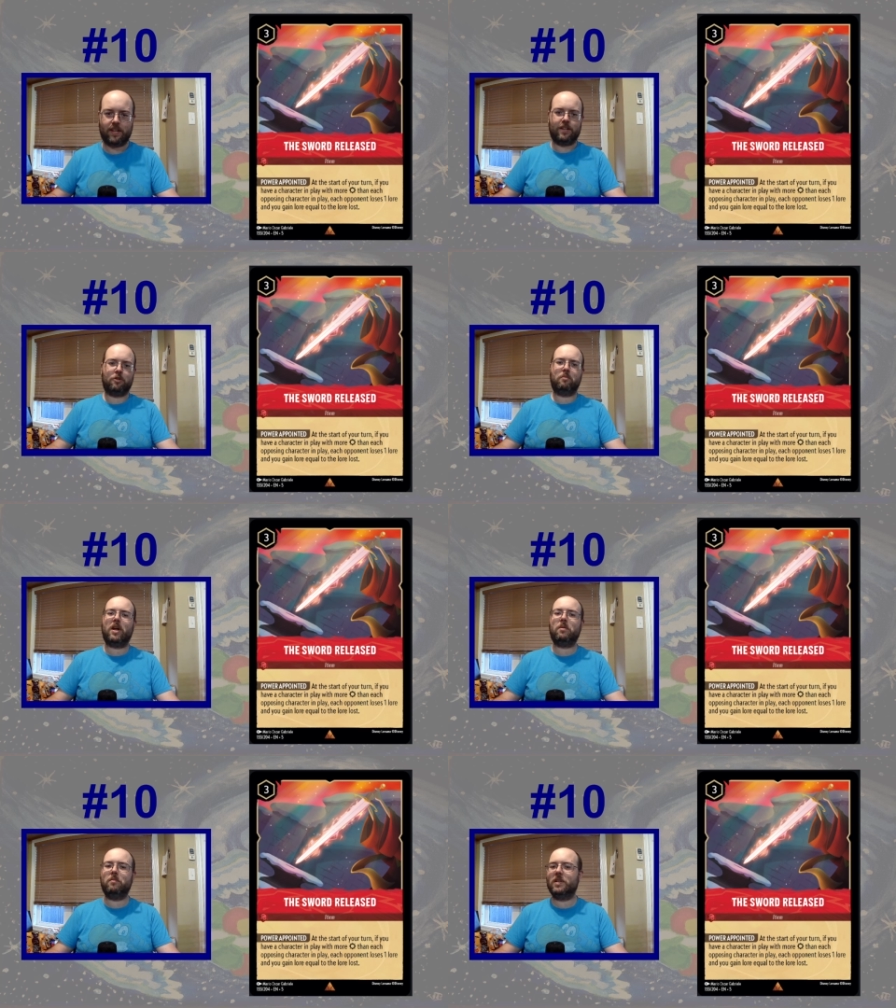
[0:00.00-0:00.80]
Your
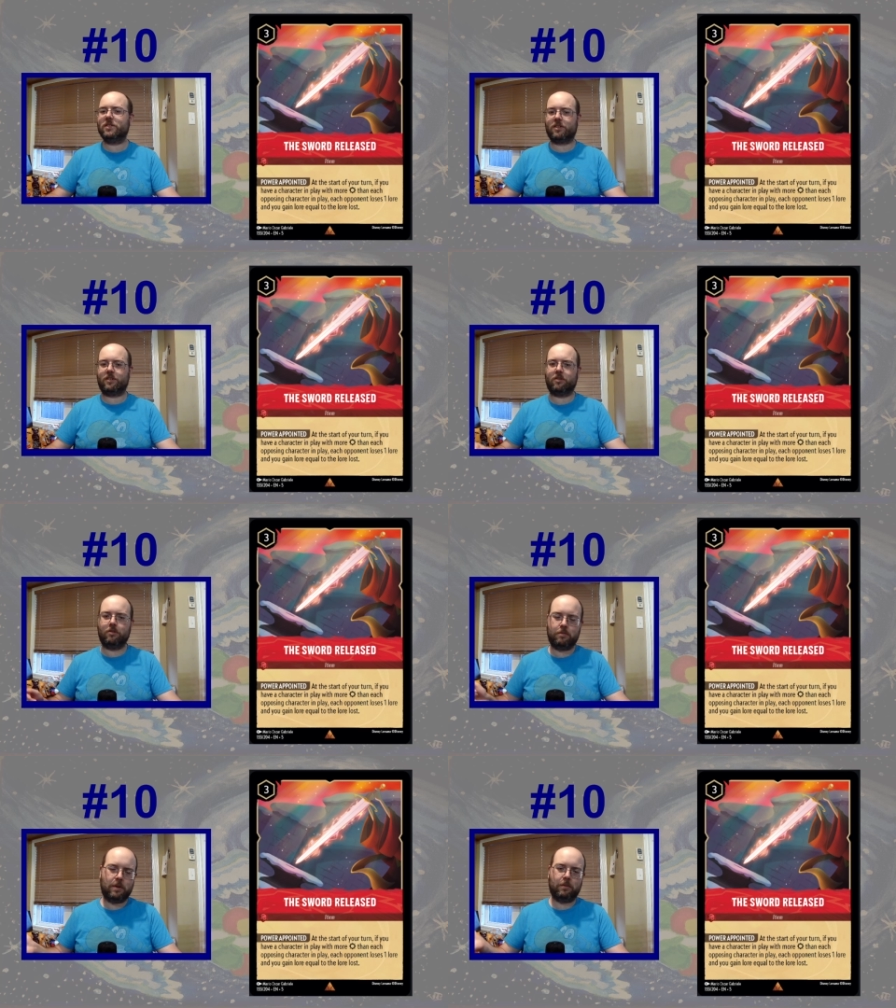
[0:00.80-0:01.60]
Madam Mins aren't going
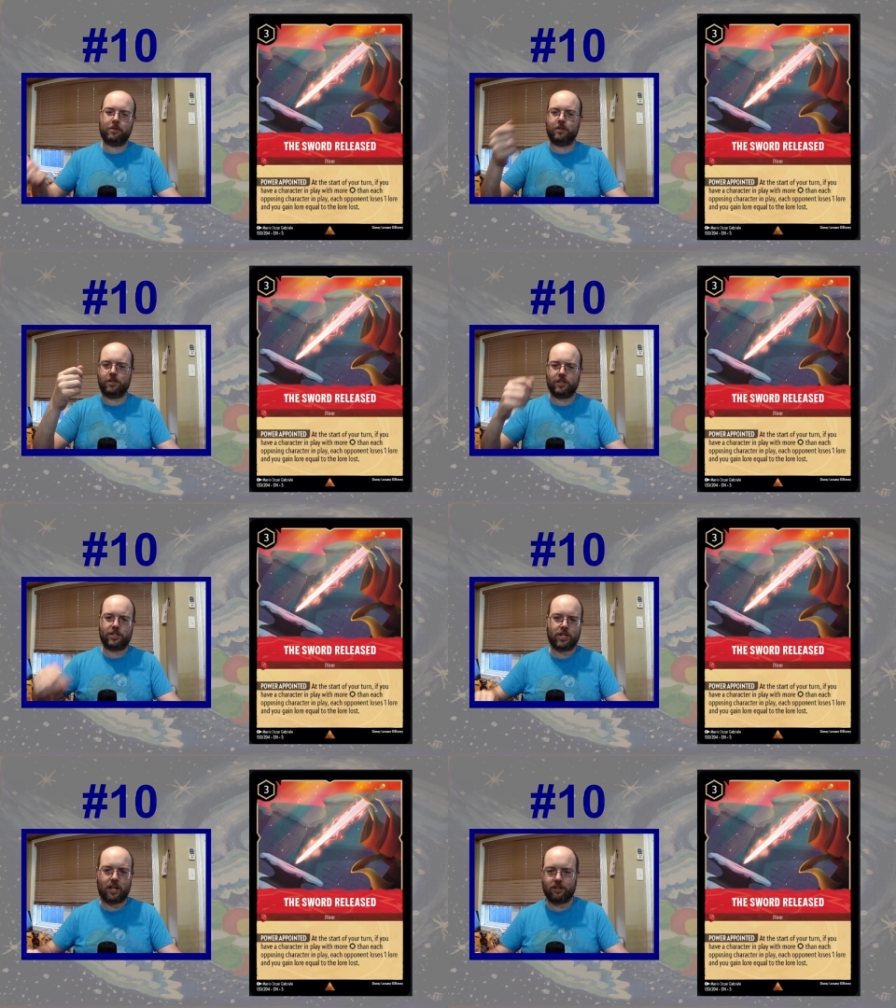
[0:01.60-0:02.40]
to be able to just
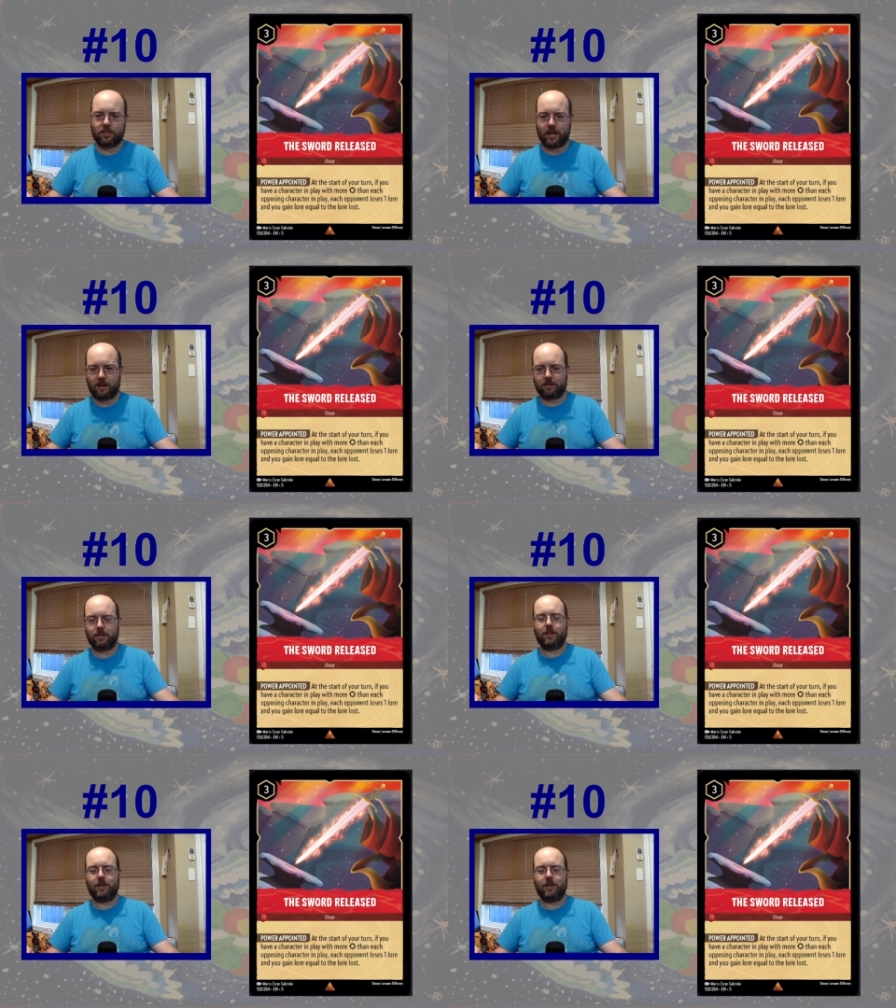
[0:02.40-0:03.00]
challenge it out.